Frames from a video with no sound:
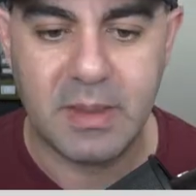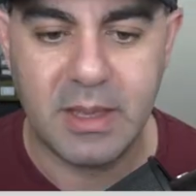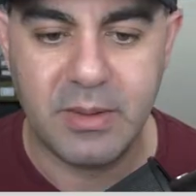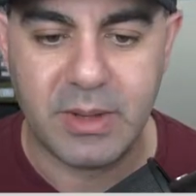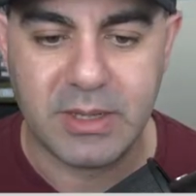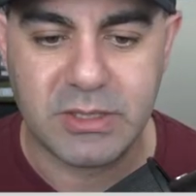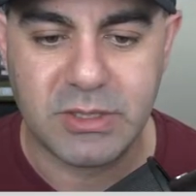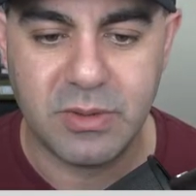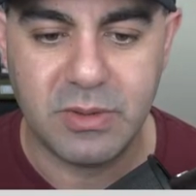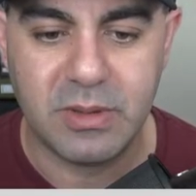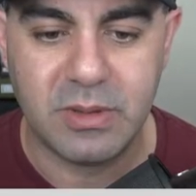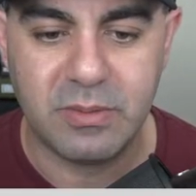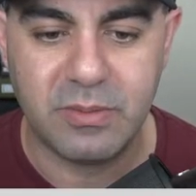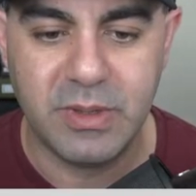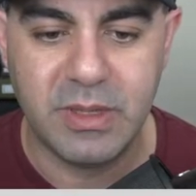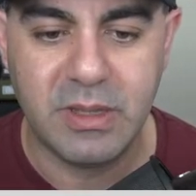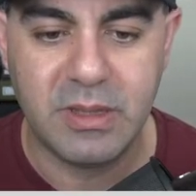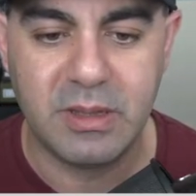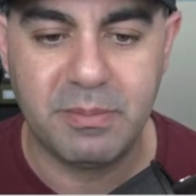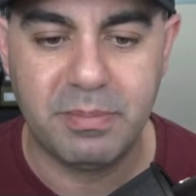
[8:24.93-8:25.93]
Anyway, so
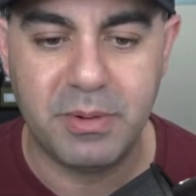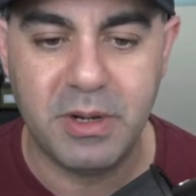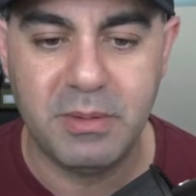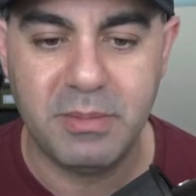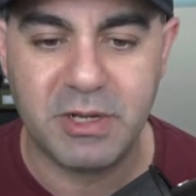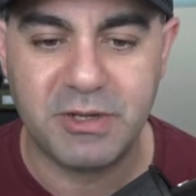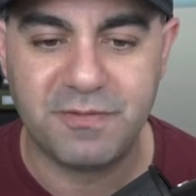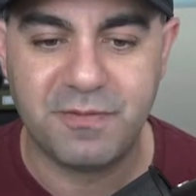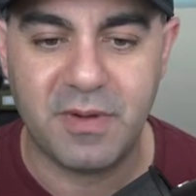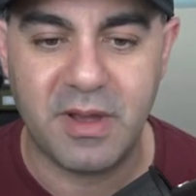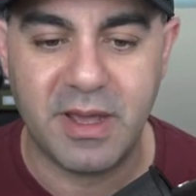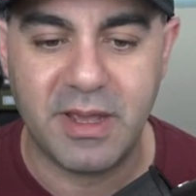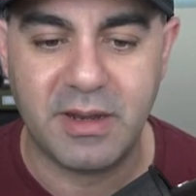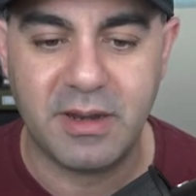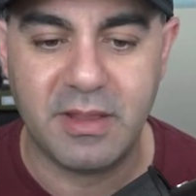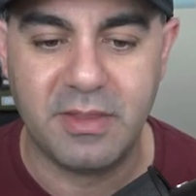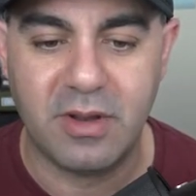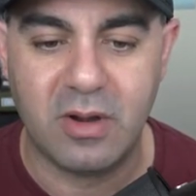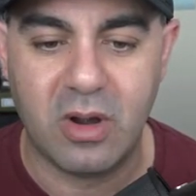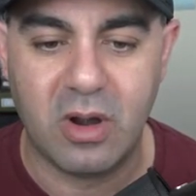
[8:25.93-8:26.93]
we can pretty much
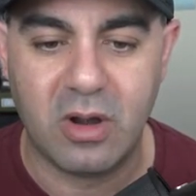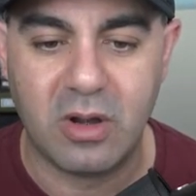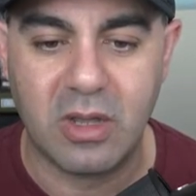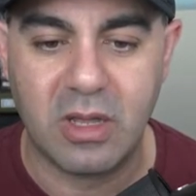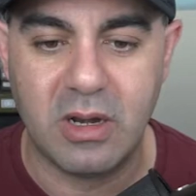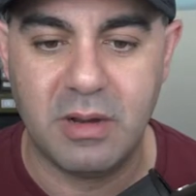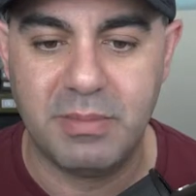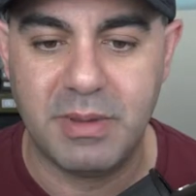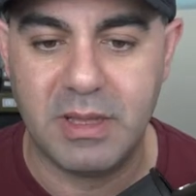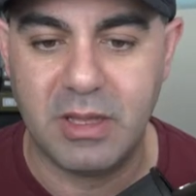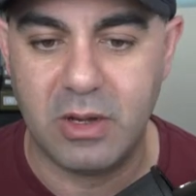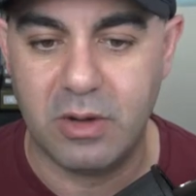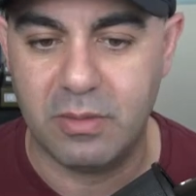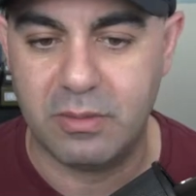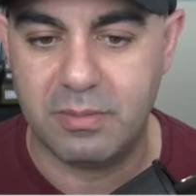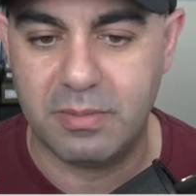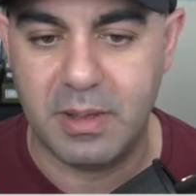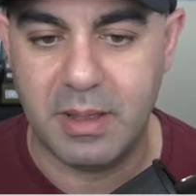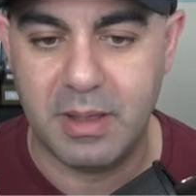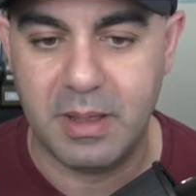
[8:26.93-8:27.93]
find, there are going to be, you
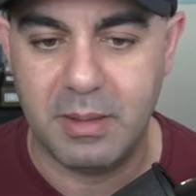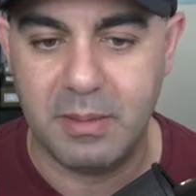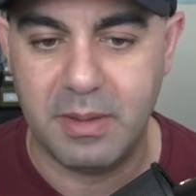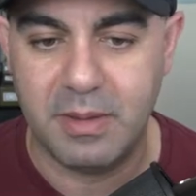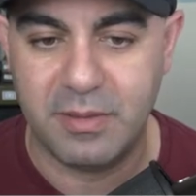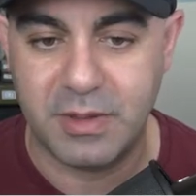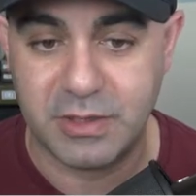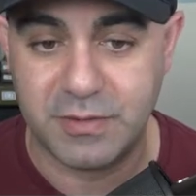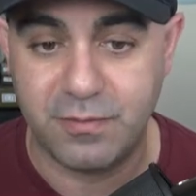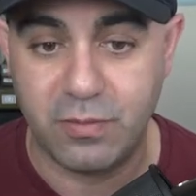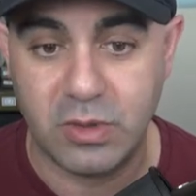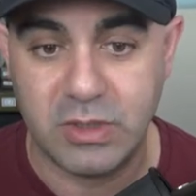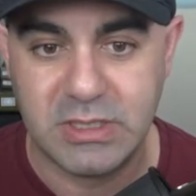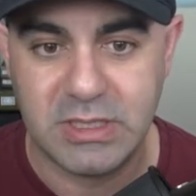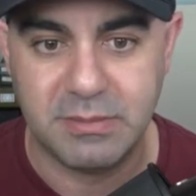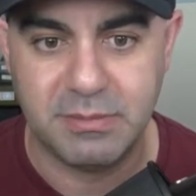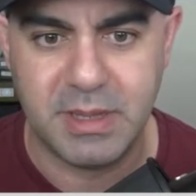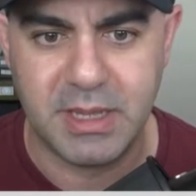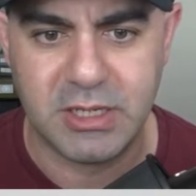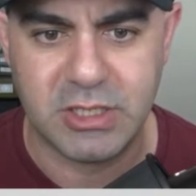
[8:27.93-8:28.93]
know, there's
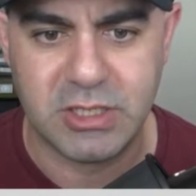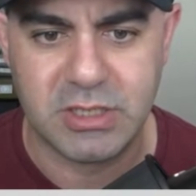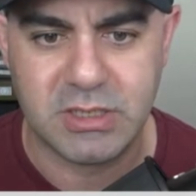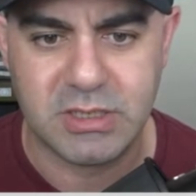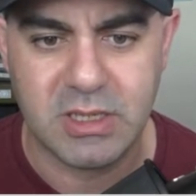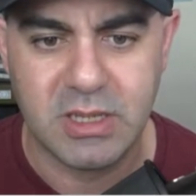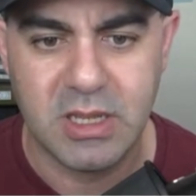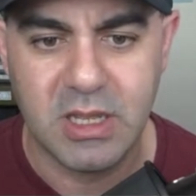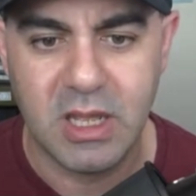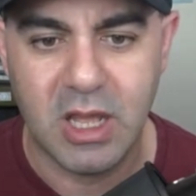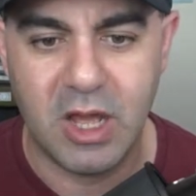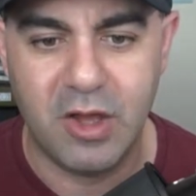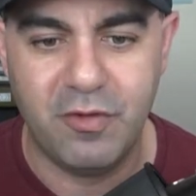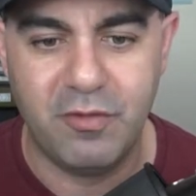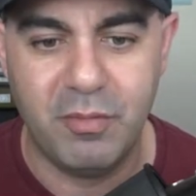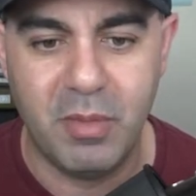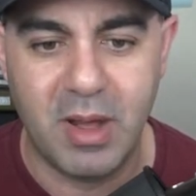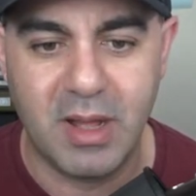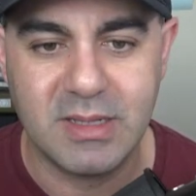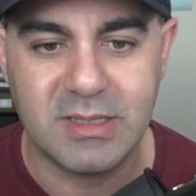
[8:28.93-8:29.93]
14 pages
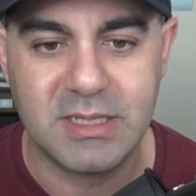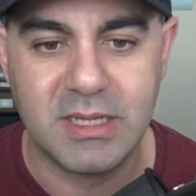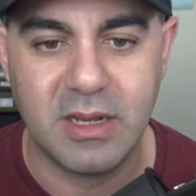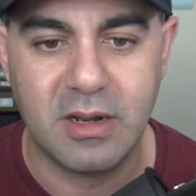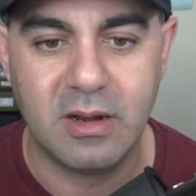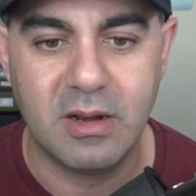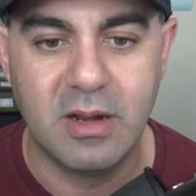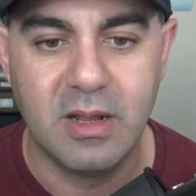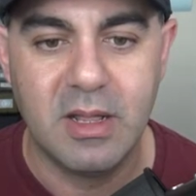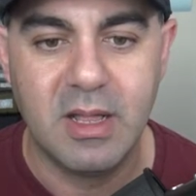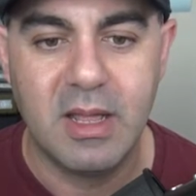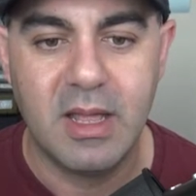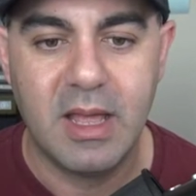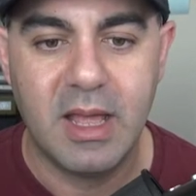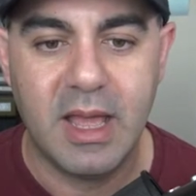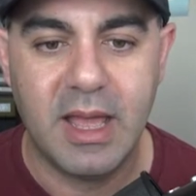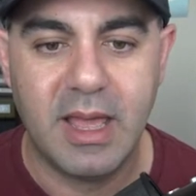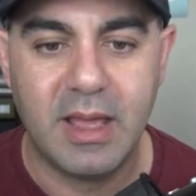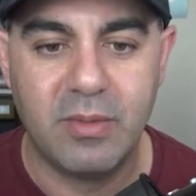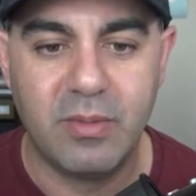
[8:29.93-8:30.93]
of mods here,
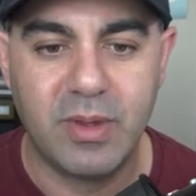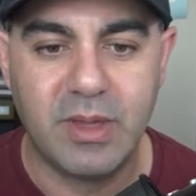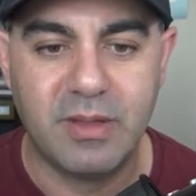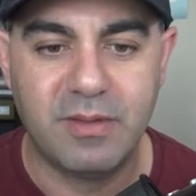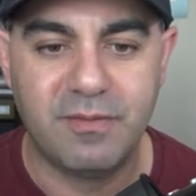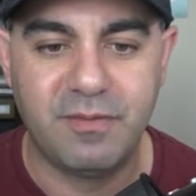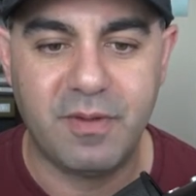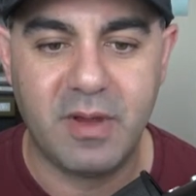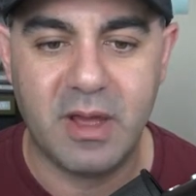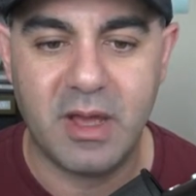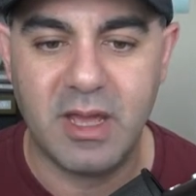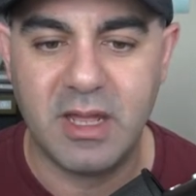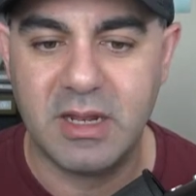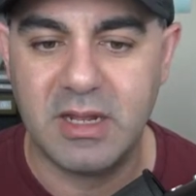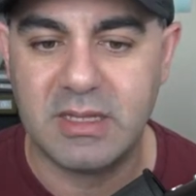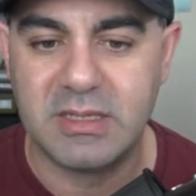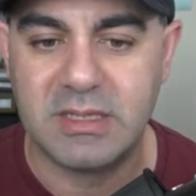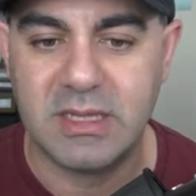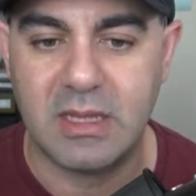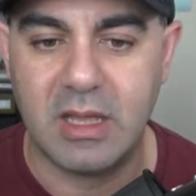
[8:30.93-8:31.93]
and we can
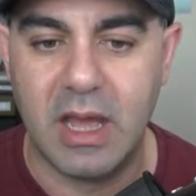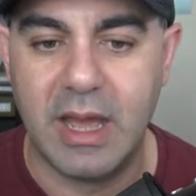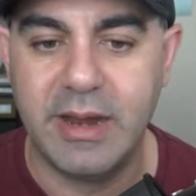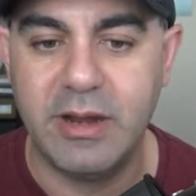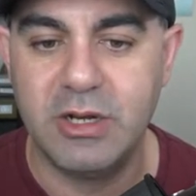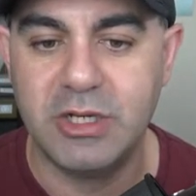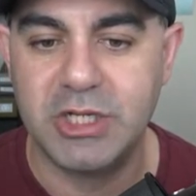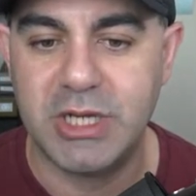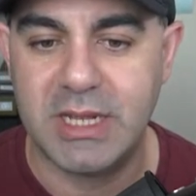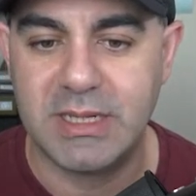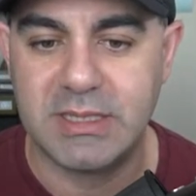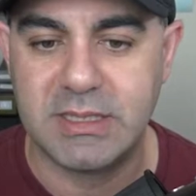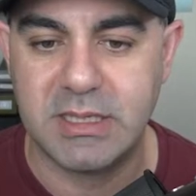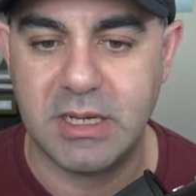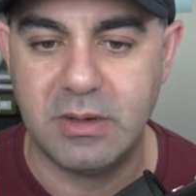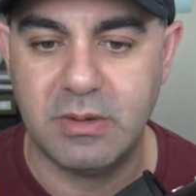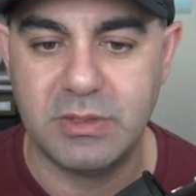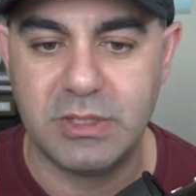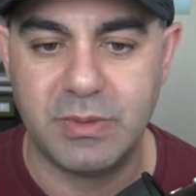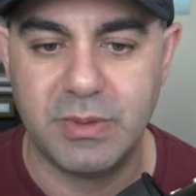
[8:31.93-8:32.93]
find, let's see, Iron Chests
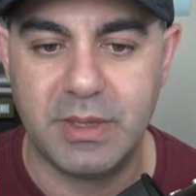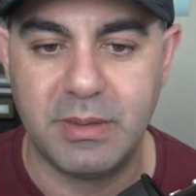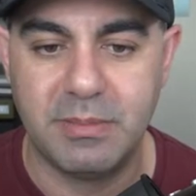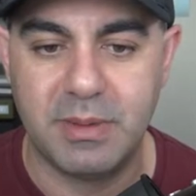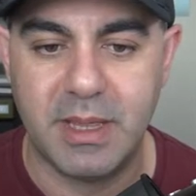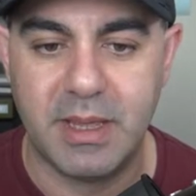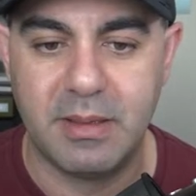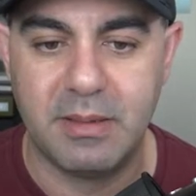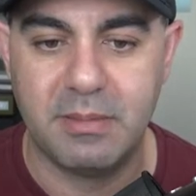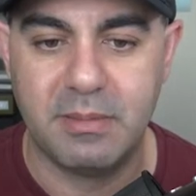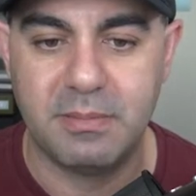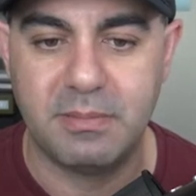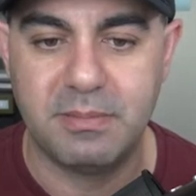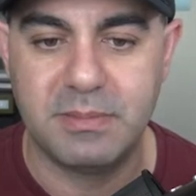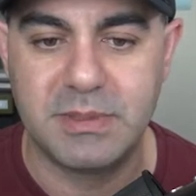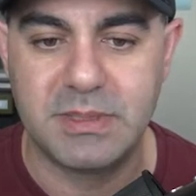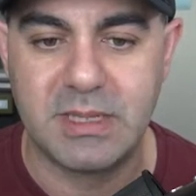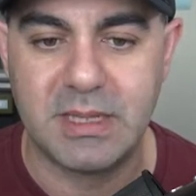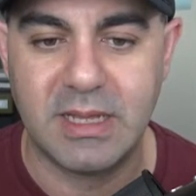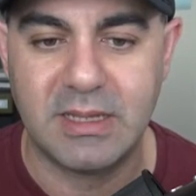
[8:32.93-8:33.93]
here. So we can
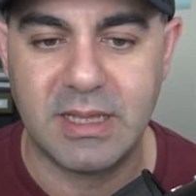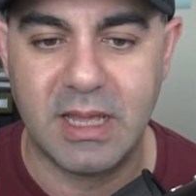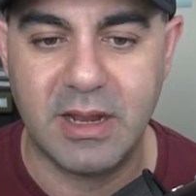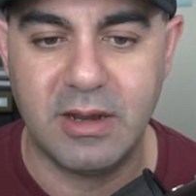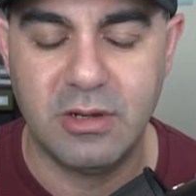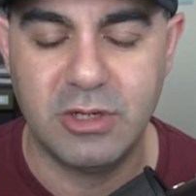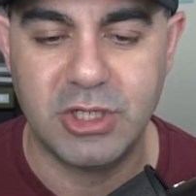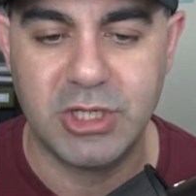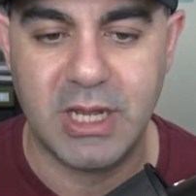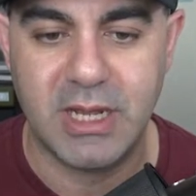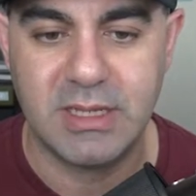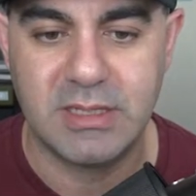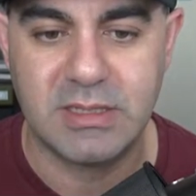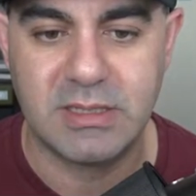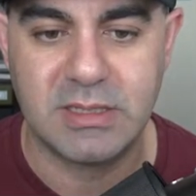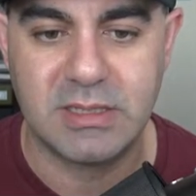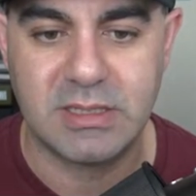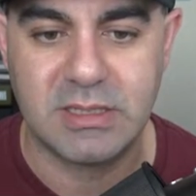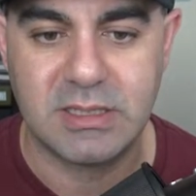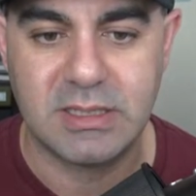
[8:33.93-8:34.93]
select Iron
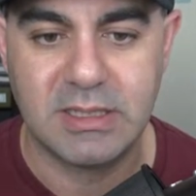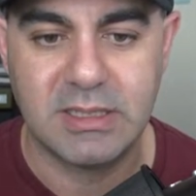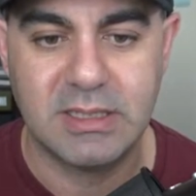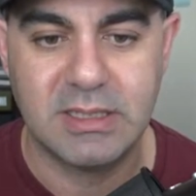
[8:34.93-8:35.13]
Chests